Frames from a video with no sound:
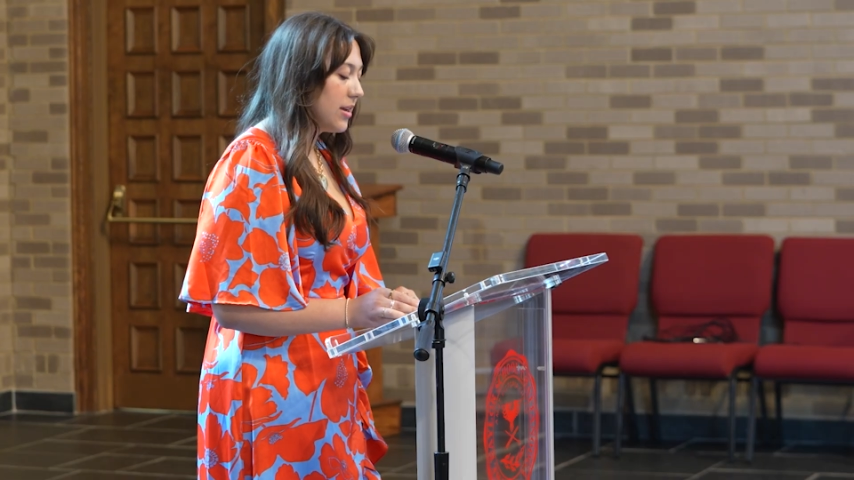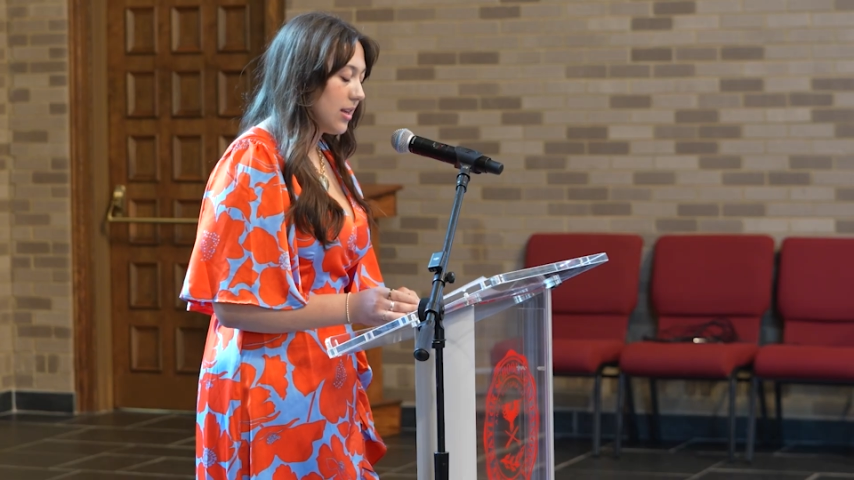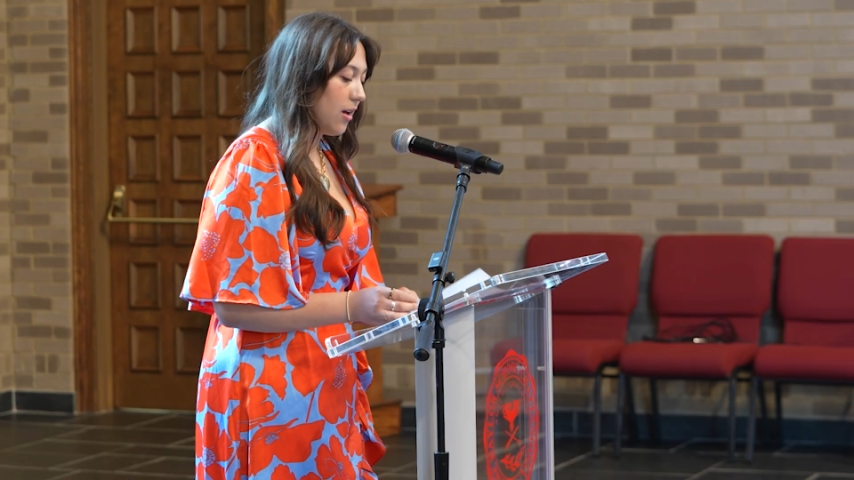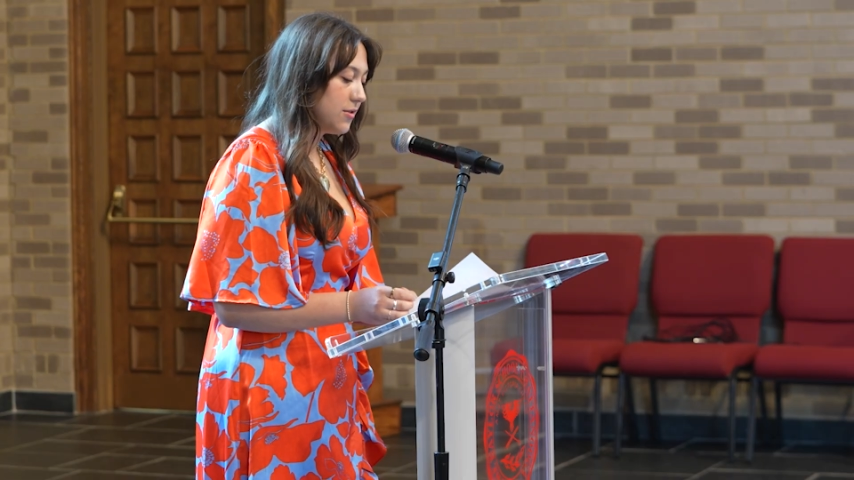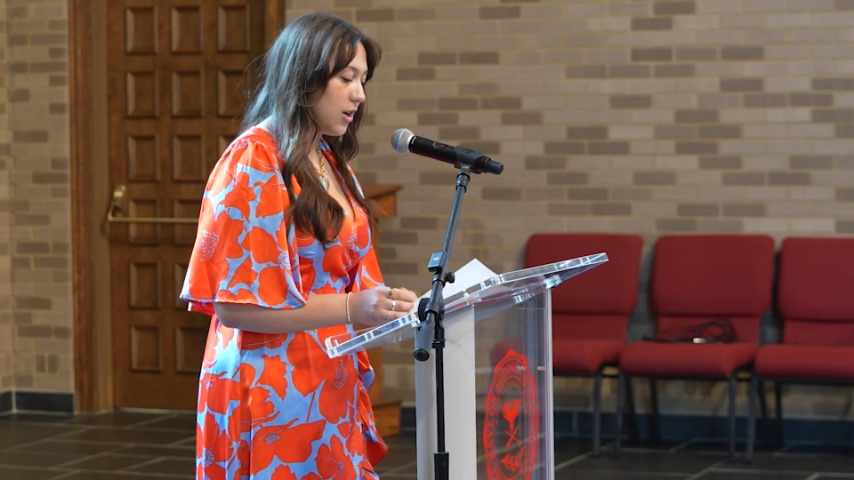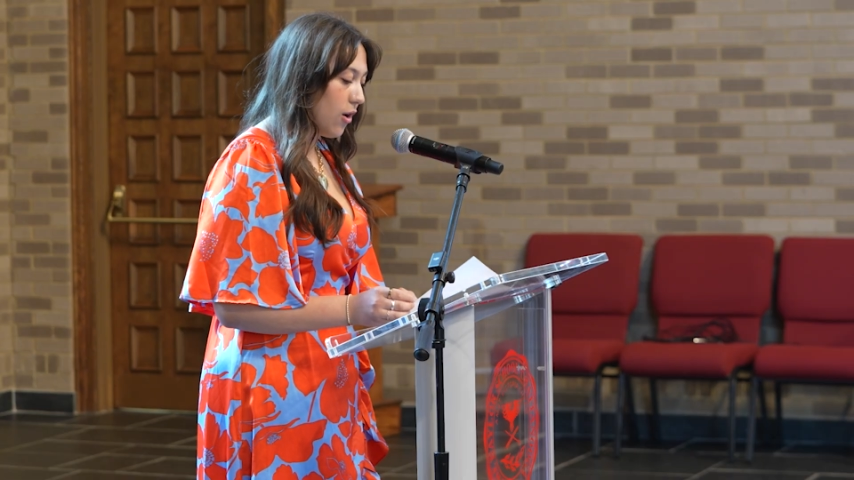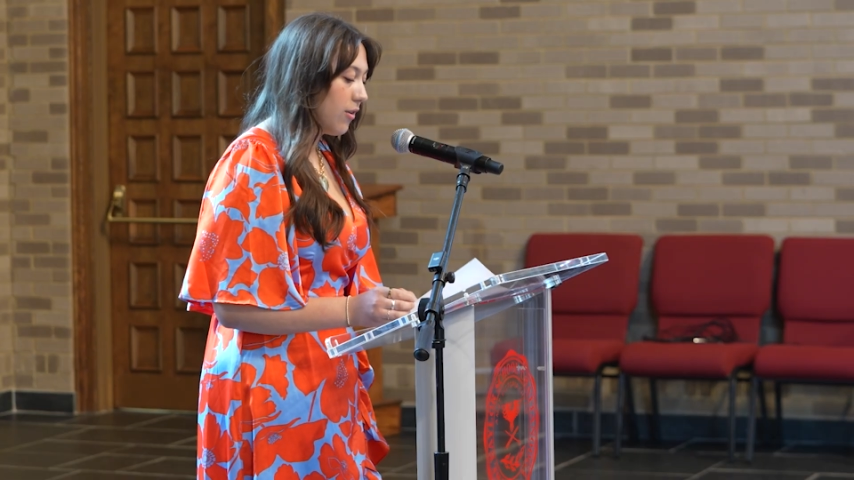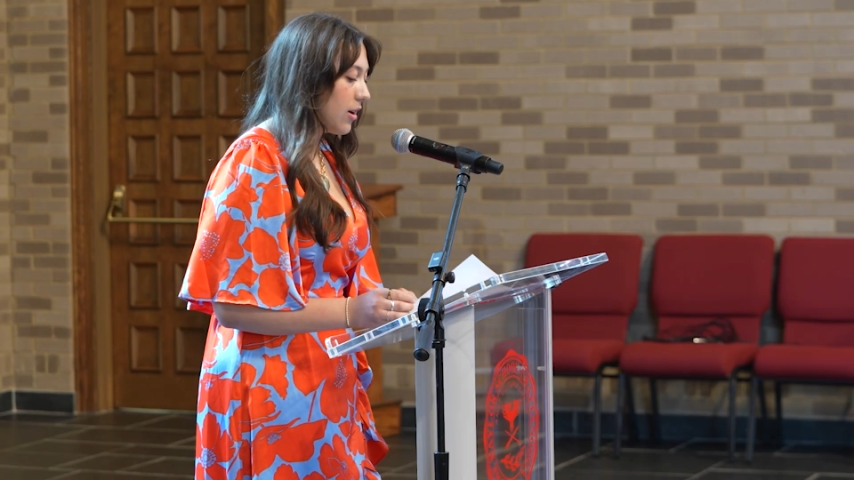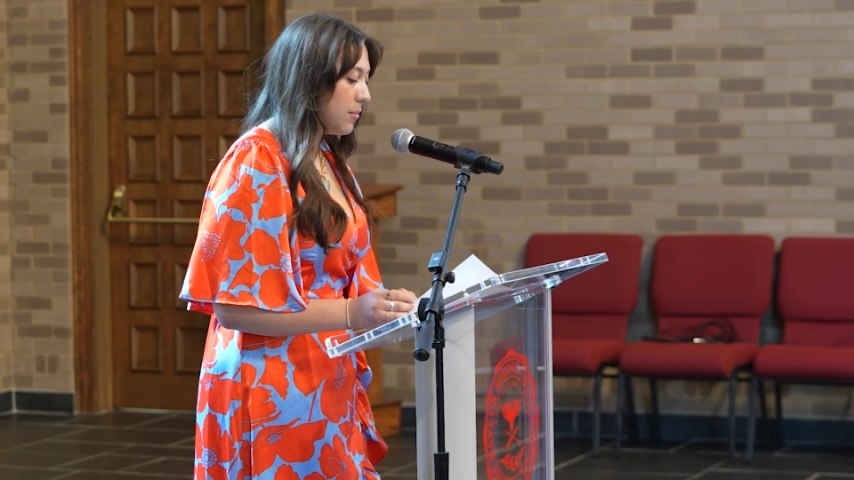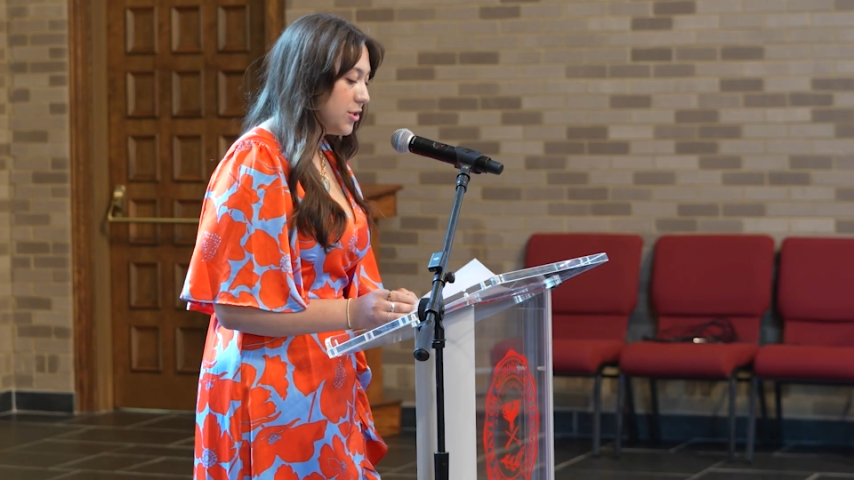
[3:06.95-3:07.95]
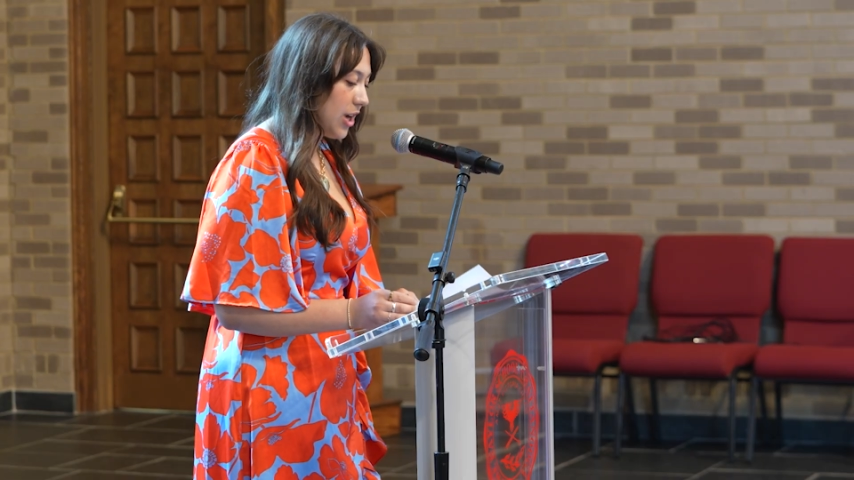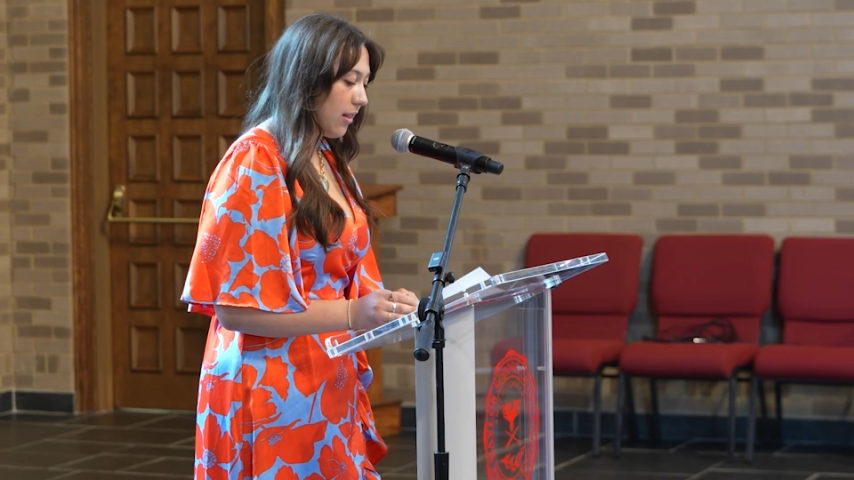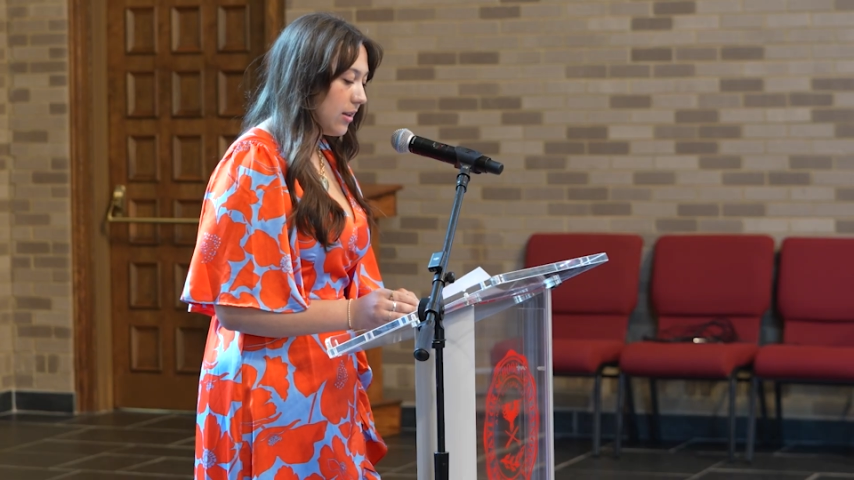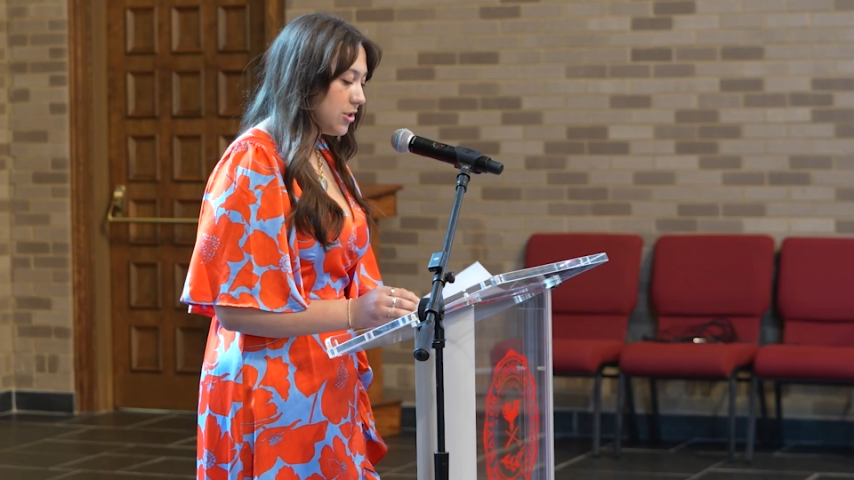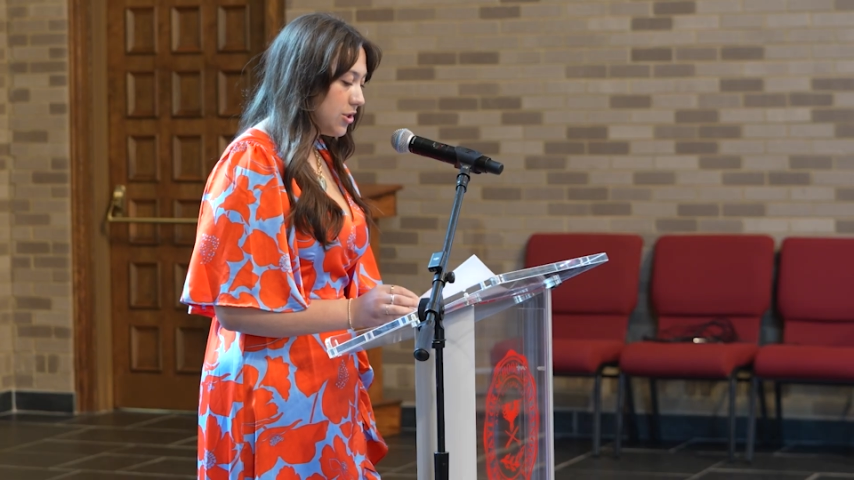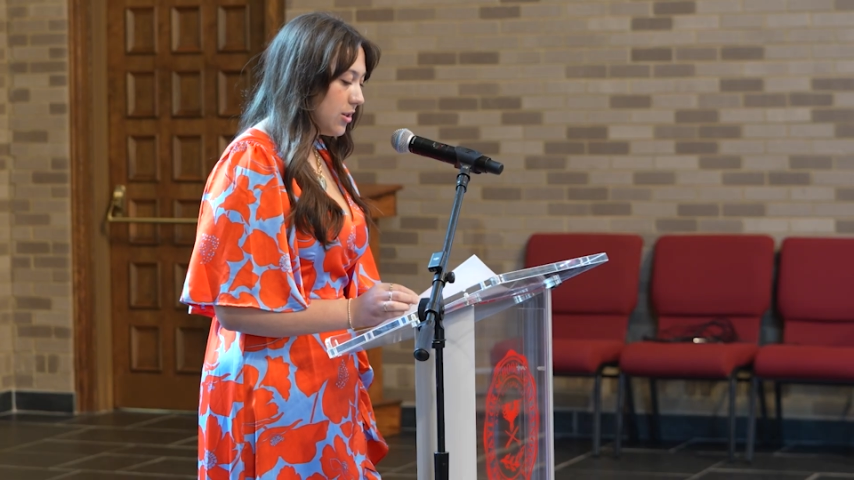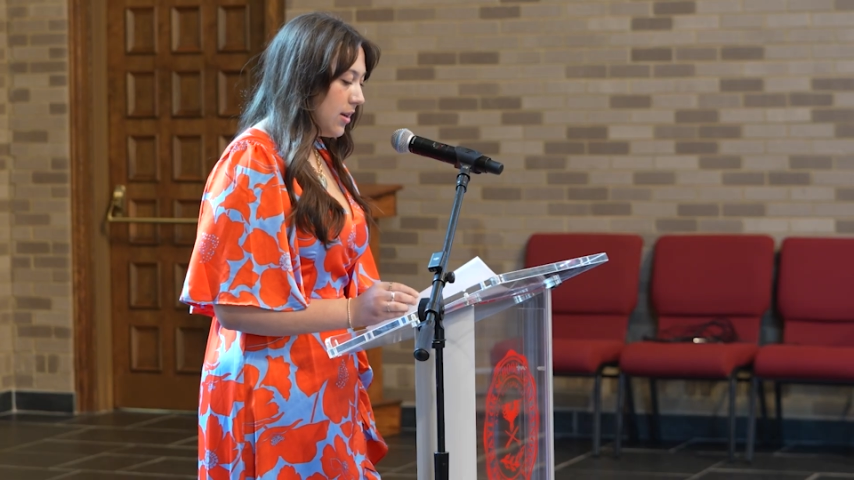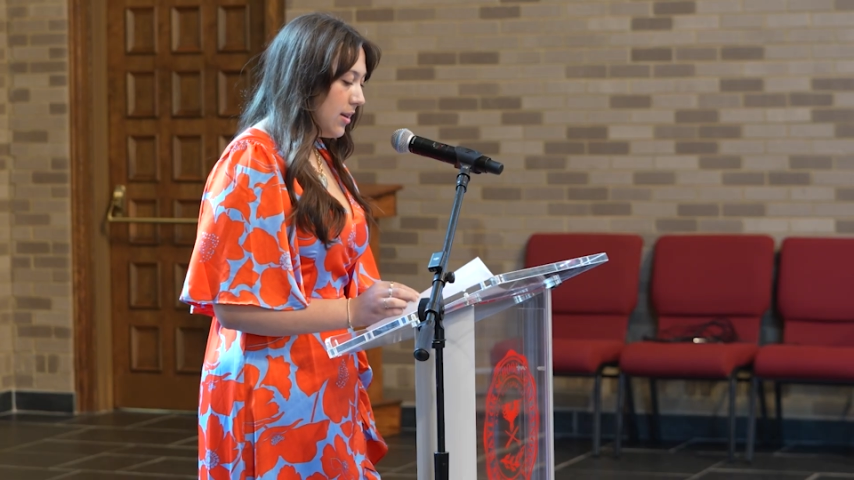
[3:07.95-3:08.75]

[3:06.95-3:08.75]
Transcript: myself to overcome challenge.